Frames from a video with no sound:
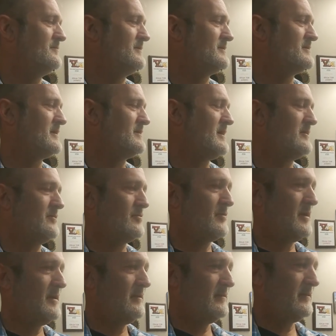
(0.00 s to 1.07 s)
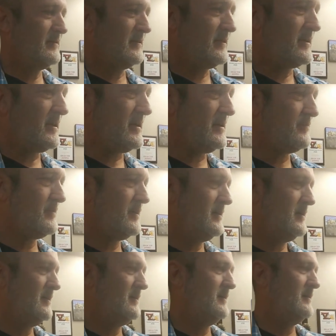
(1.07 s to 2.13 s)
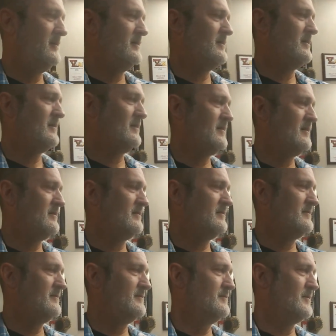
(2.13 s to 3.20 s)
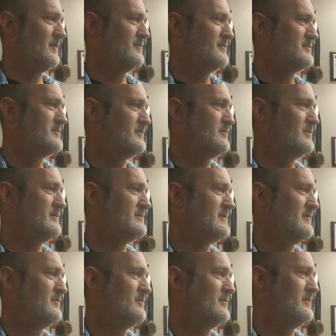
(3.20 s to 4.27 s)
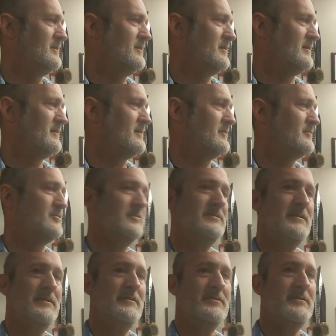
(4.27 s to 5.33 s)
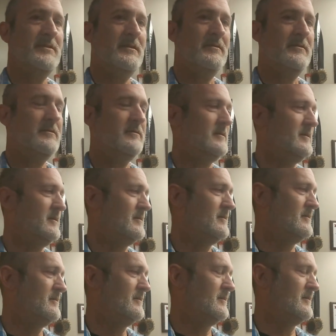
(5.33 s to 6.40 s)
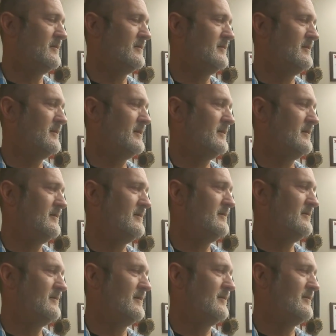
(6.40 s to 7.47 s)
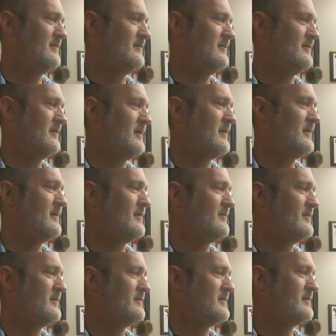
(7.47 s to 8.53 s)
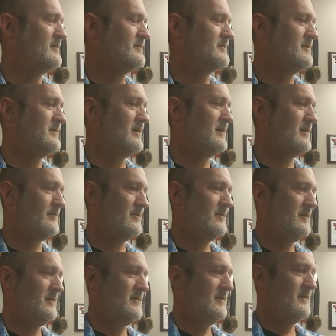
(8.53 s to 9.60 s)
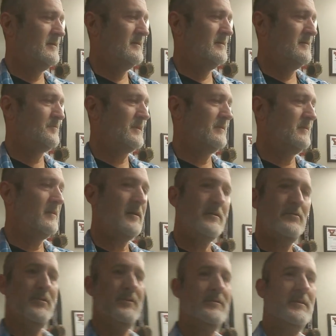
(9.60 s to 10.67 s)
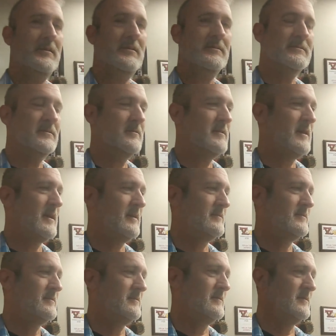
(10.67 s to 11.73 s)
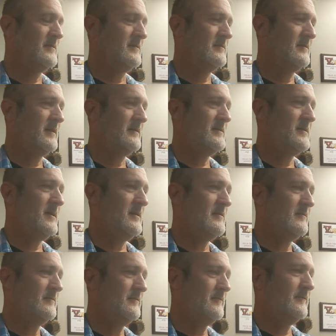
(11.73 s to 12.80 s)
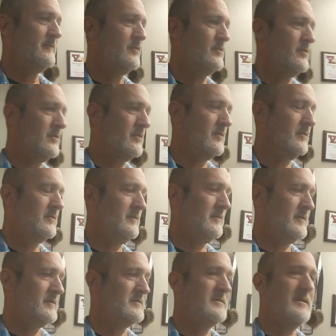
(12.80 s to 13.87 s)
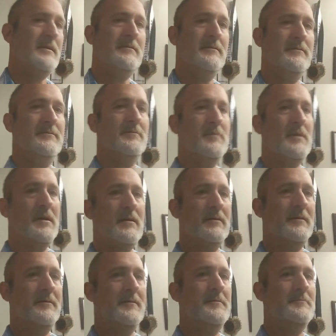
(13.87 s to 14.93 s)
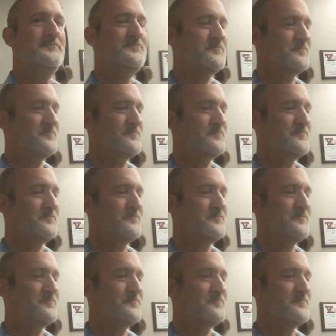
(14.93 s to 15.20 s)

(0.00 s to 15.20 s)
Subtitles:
It's not that great in the game, but for some reason I really like that Crusader tank, and I have a tendency to have luck with things that I take for the sake of modeling them.